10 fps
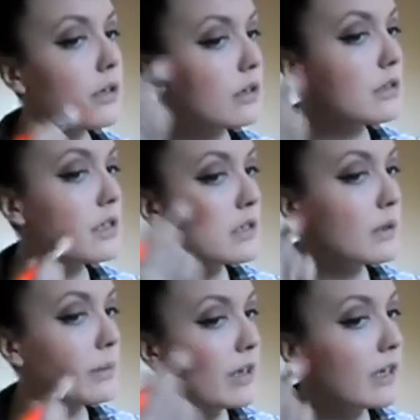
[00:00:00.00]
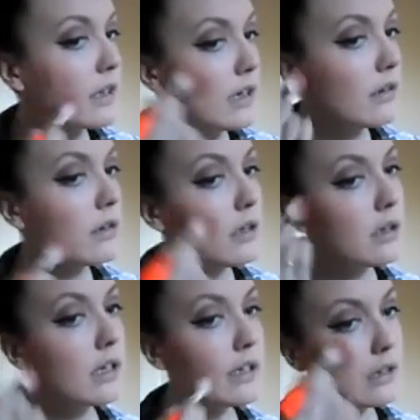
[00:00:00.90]
But also sweeping it down
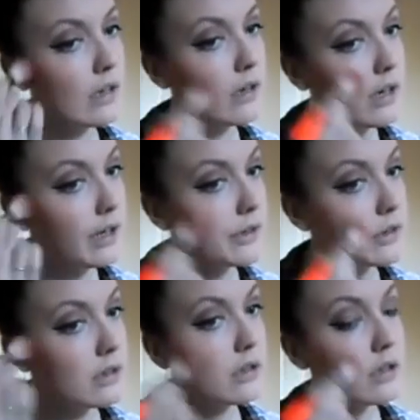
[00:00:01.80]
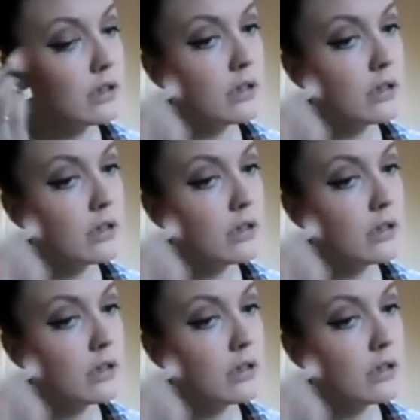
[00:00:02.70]
into the hollows.